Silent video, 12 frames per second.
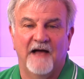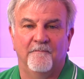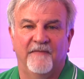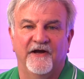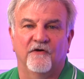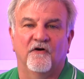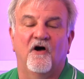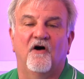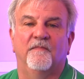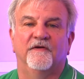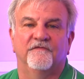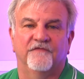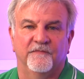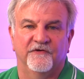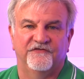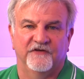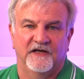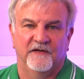I'm Mayor Hallman from
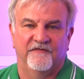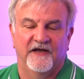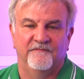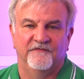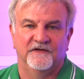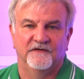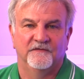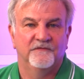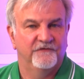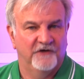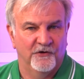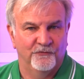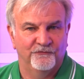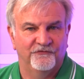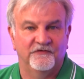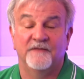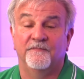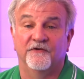the City of Hapeville.
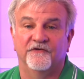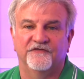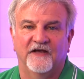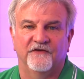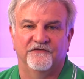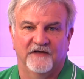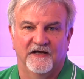Don't sleep on the South